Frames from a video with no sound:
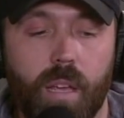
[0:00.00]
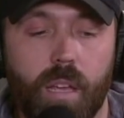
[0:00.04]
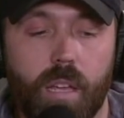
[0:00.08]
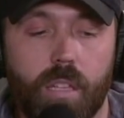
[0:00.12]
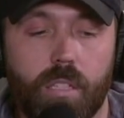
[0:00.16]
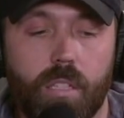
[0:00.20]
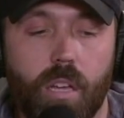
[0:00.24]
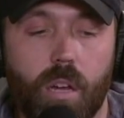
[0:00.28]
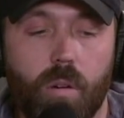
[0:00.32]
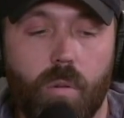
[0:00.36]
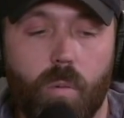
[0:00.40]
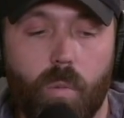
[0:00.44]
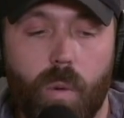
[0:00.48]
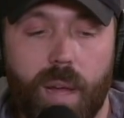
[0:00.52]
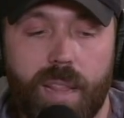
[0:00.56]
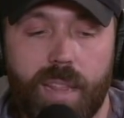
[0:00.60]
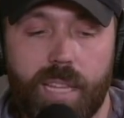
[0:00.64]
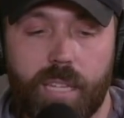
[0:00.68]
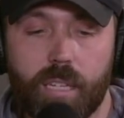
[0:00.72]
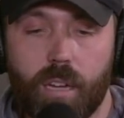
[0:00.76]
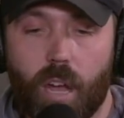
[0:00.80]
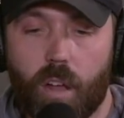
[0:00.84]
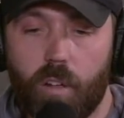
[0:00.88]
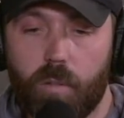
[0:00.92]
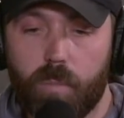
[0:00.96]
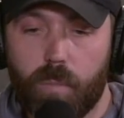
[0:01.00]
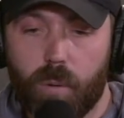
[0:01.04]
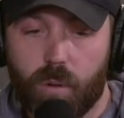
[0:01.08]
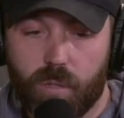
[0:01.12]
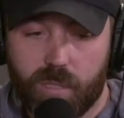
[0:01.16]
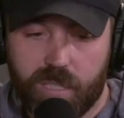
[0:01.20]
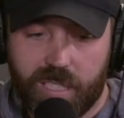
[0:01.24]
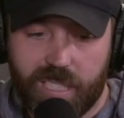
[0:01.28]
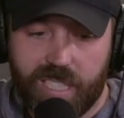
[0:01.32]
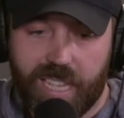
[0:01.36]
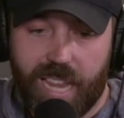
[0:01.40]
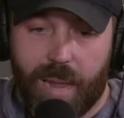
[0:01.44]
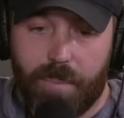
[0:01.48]
So when this golf ball
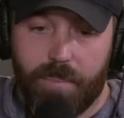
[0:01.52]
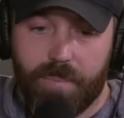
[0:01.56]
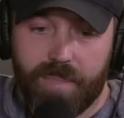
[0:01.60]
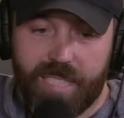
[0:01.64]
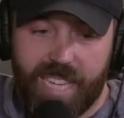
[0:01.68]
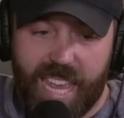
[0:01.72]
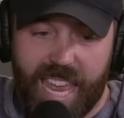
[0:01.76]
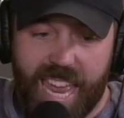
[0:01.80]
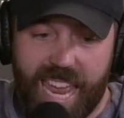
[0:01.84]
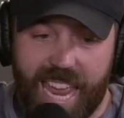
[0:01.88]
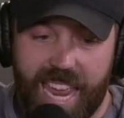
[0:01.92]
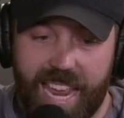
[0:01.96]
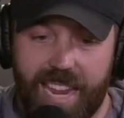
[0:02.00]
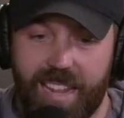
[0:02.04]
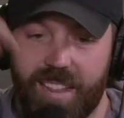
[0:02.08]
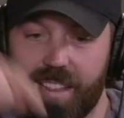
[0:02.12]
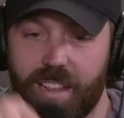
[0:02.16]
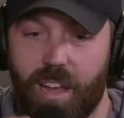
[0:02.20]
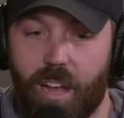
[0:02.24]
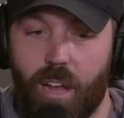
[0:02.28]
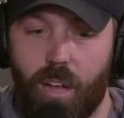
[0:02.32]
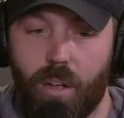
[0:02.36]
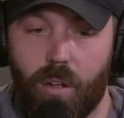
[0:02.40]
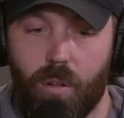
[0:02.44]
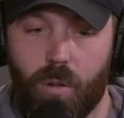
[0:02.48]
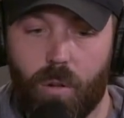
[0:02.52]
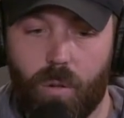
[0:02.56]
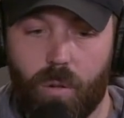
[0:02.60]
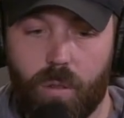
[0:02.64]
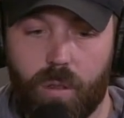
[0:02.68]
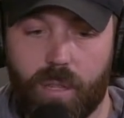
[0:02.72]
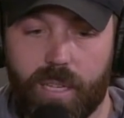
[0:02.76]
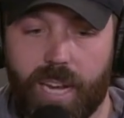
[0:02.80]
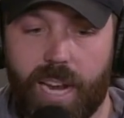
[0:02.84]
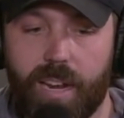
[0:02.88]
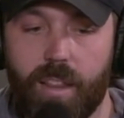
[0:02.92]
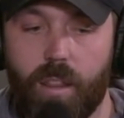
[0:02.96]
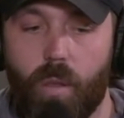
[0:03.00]
slams in the hole,
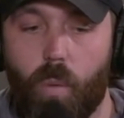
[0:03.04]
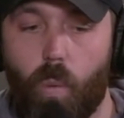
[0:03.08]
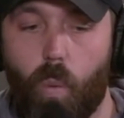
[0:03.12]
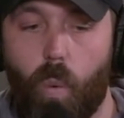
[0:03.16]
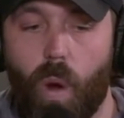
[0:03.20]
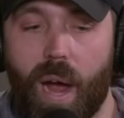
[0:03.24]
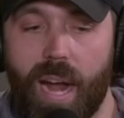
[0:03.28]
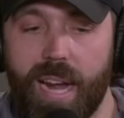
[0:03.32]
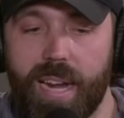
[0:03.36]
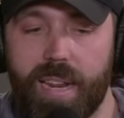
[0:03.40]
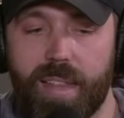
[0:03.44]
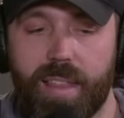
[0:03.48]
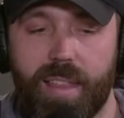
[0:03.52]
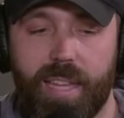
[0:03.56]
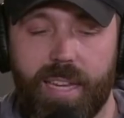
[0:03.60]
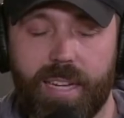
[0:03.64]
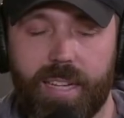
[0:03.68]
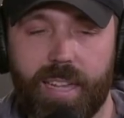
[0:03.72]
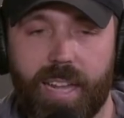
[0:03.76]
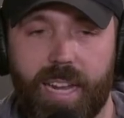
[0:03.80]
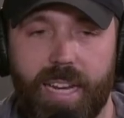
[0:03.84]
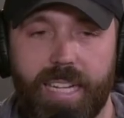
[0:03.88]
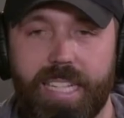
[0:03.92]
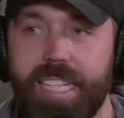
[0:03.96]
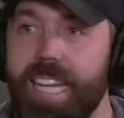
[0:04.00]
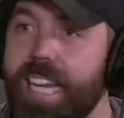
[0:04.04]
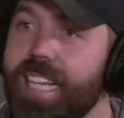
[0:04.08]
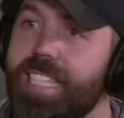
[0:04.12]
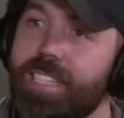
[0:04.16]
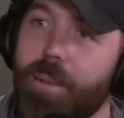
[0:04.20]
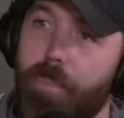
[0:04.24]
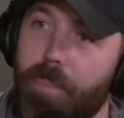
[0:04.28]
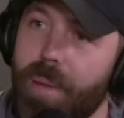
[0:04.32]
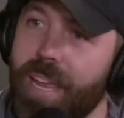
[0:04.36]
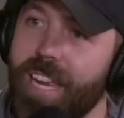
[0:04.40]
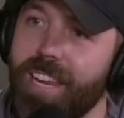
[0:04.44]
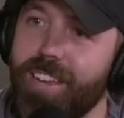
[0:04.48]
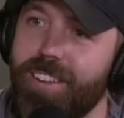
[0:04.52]
kind of the white thing like
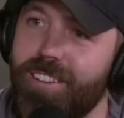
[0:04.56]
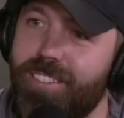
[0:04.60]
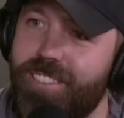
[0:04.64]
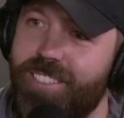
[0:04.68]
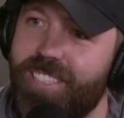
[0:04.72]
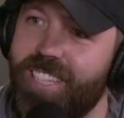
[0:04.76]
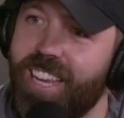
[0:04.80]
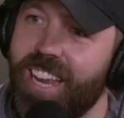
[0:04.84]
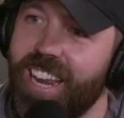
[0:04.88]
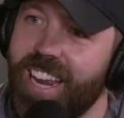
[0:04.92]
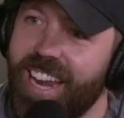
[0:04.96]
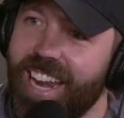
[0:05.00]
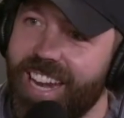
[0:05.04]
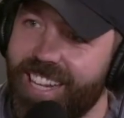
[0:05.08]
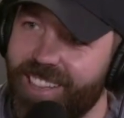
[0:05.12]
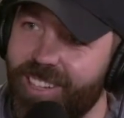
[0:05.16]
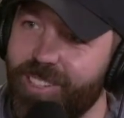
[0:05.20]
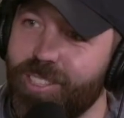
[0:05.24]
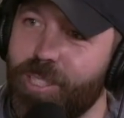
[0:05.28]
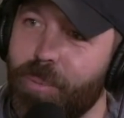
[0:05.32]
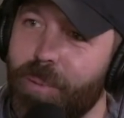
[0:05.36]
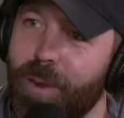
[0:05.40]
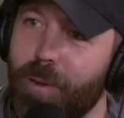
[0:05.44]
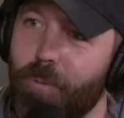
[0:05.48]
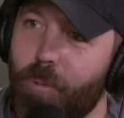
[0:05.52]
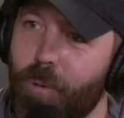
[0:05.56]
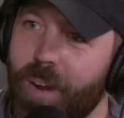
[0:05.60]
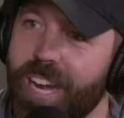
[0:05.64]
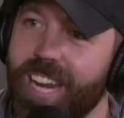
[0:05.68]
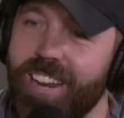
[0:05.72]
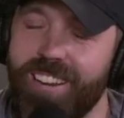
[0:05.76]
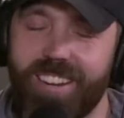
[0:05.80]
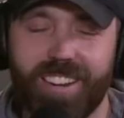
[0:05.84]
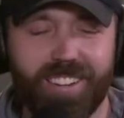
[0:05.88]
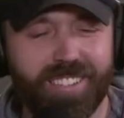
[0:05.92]
disappears. It looked a bit weird.